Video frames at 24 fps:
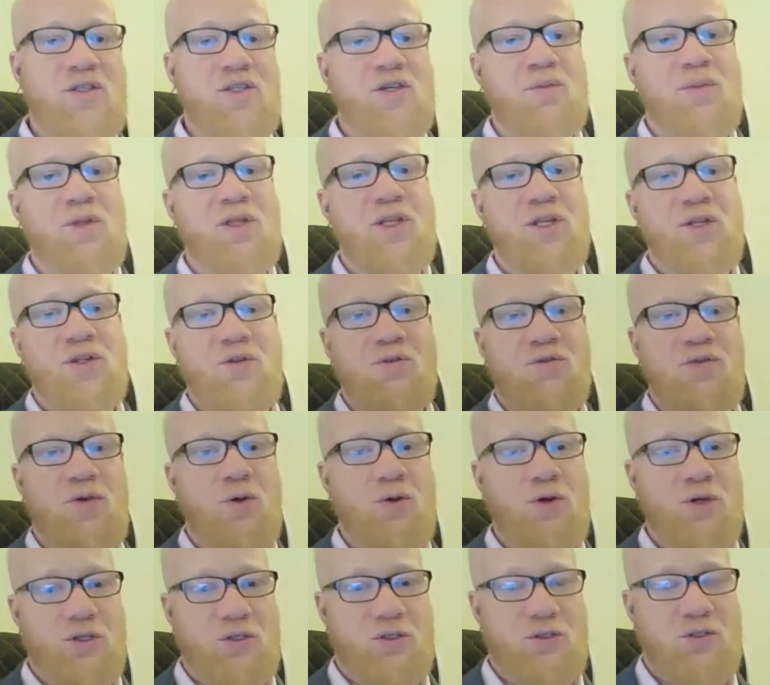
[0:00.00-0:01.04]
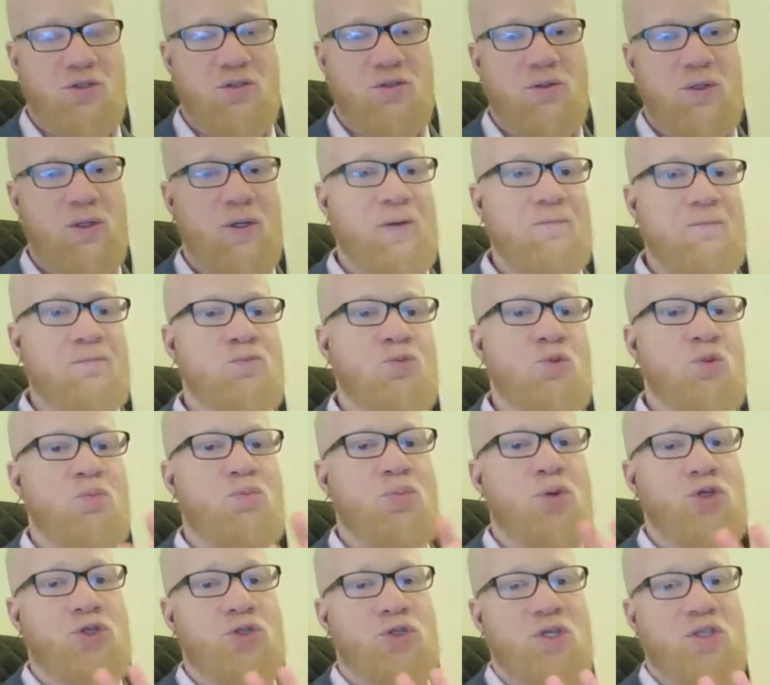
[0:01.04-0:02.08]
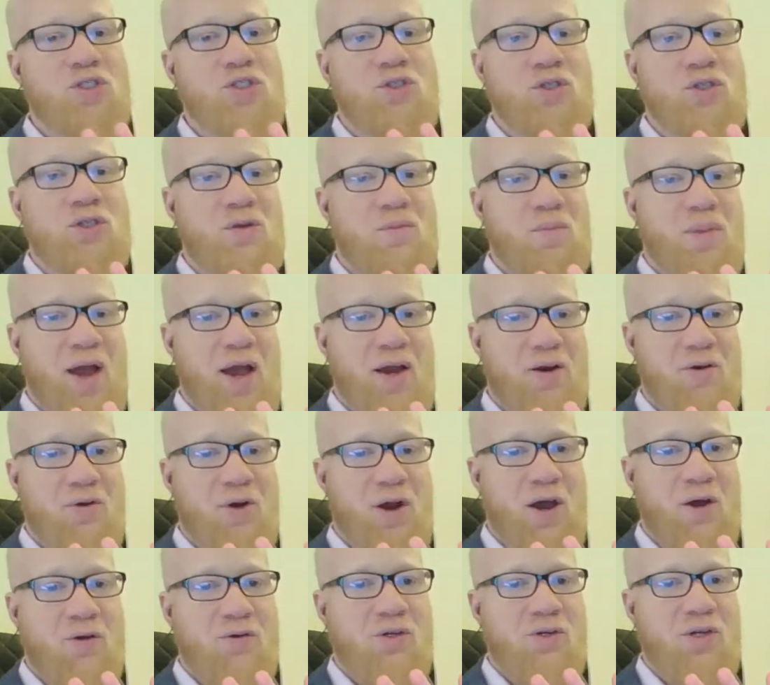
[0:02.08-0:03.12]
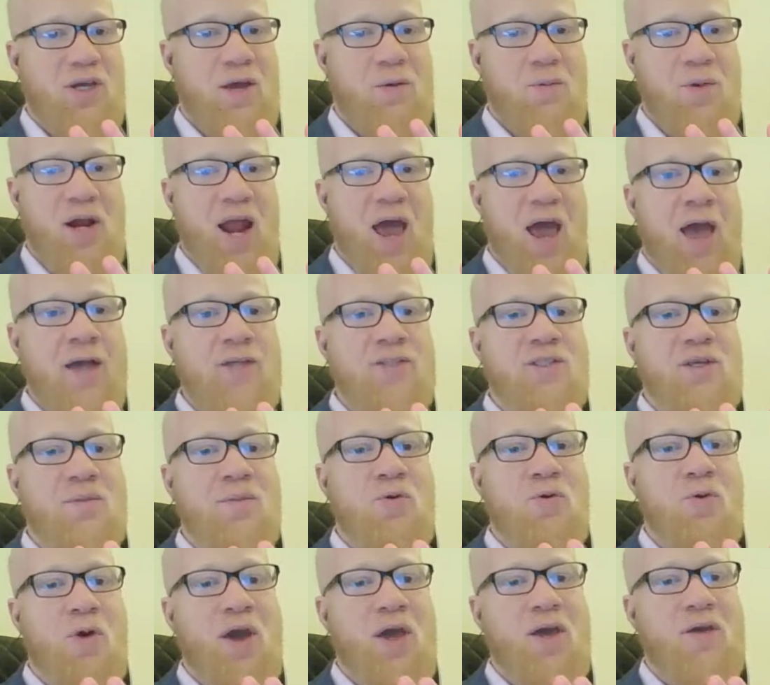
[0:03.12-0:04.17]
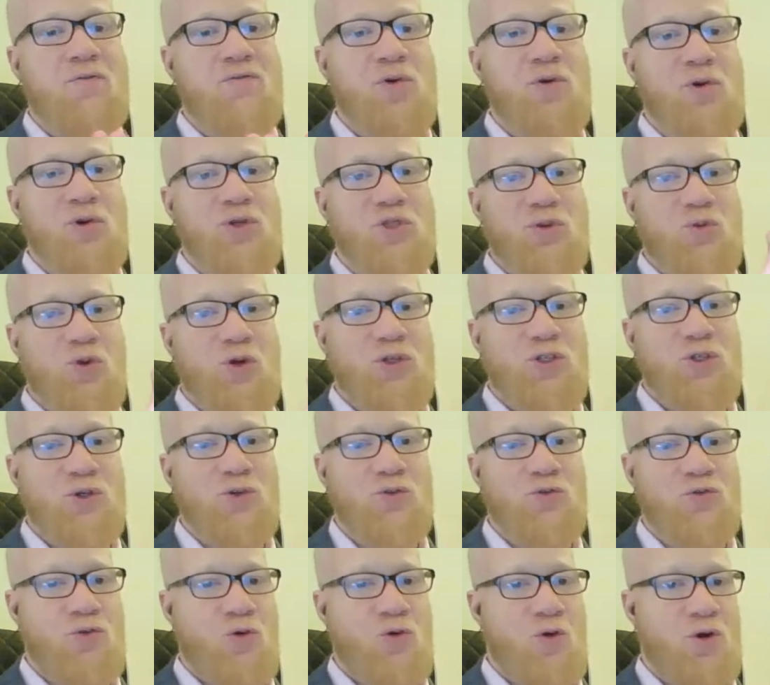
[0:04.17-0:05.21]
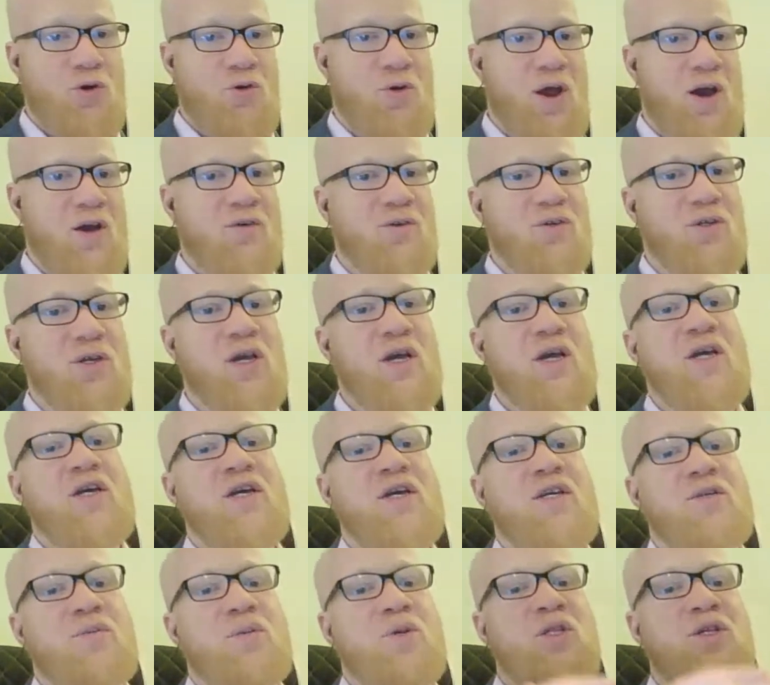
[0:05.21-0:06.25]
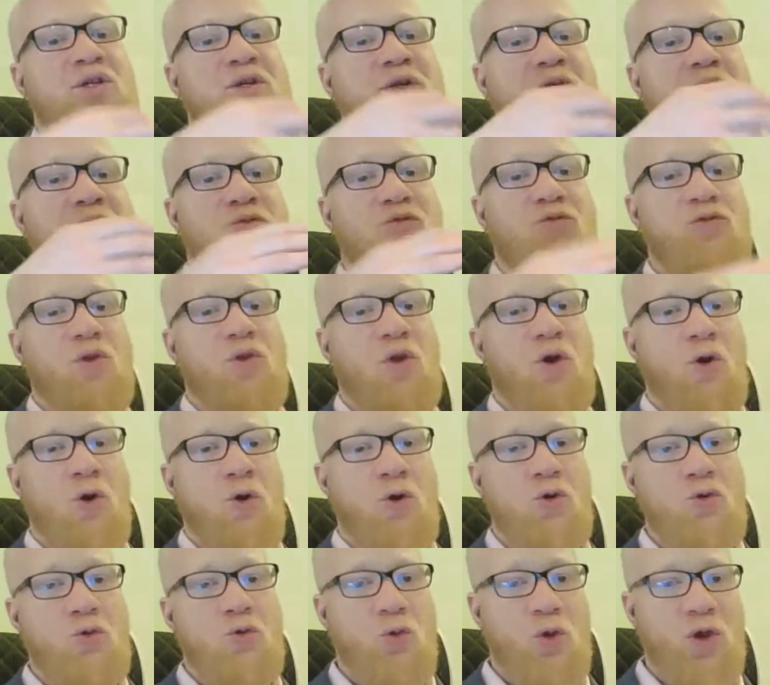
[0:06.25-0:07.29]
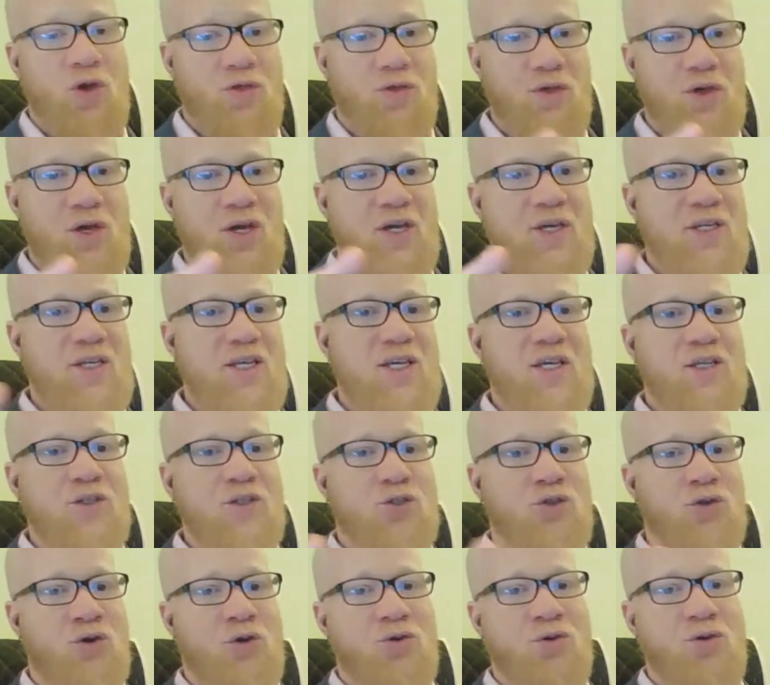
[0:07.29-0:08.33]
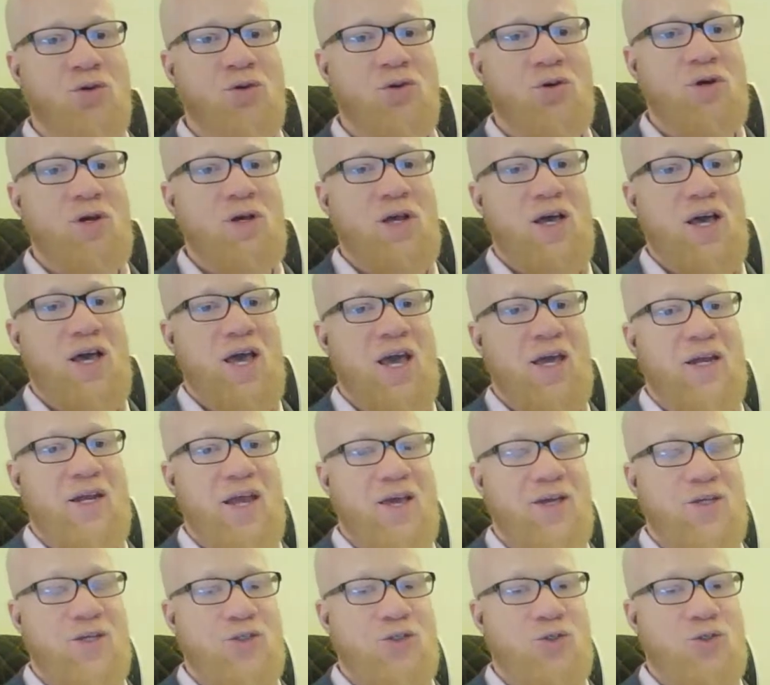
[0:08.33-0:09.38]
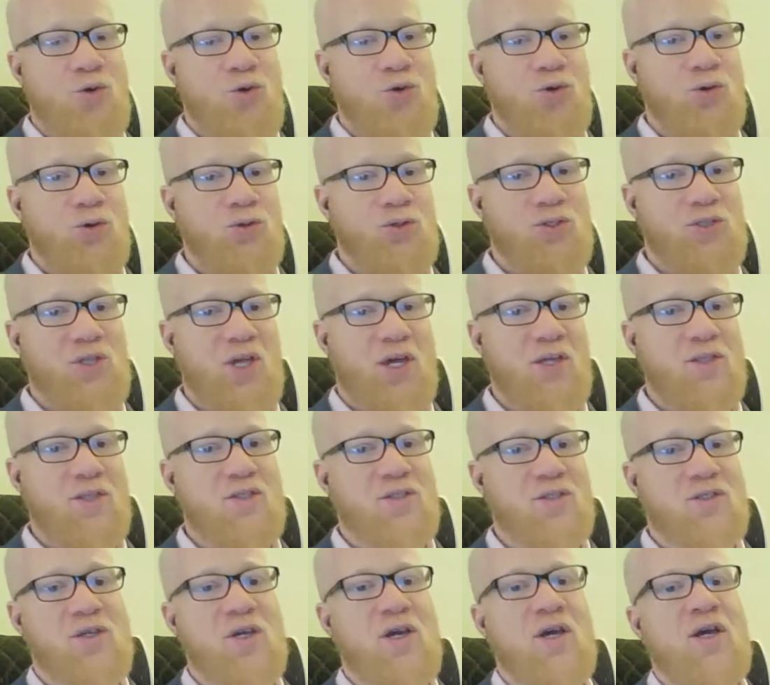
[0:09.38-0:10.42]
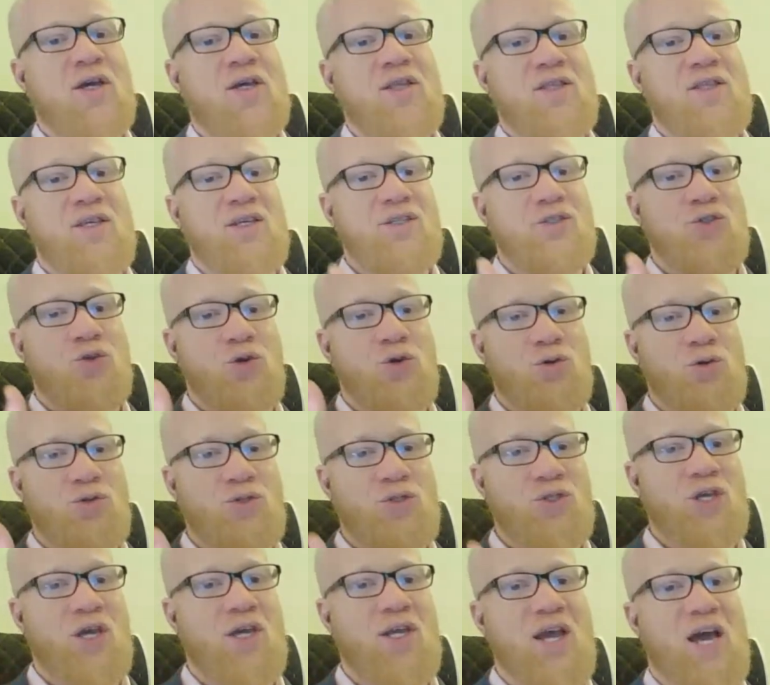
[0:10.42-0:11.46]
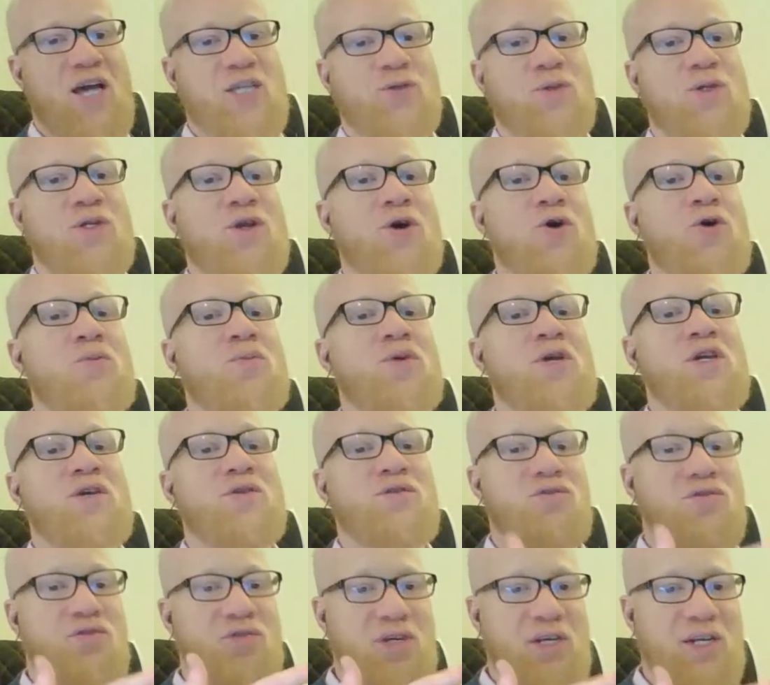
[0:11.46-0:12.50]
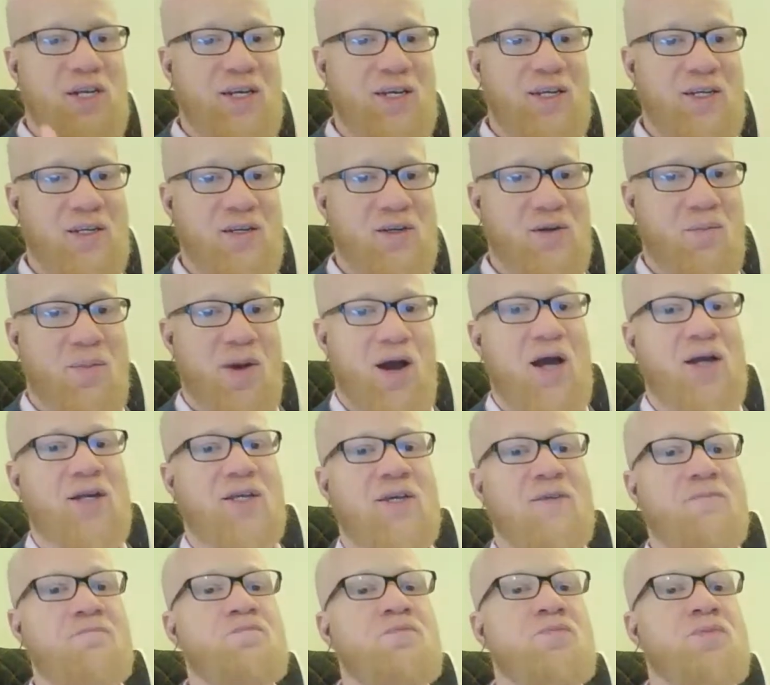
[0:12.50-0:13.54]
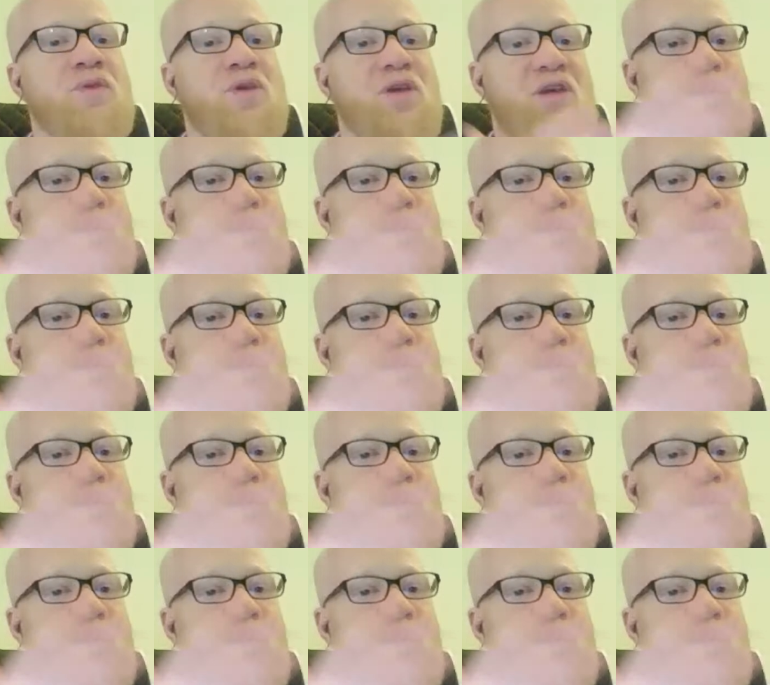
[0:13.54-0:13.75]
The ability to focus, push things into the background and relax them away, focus on what's on the foreground. The ability to flow with the internal and external states. The internal state, as we know, being feeling in the body,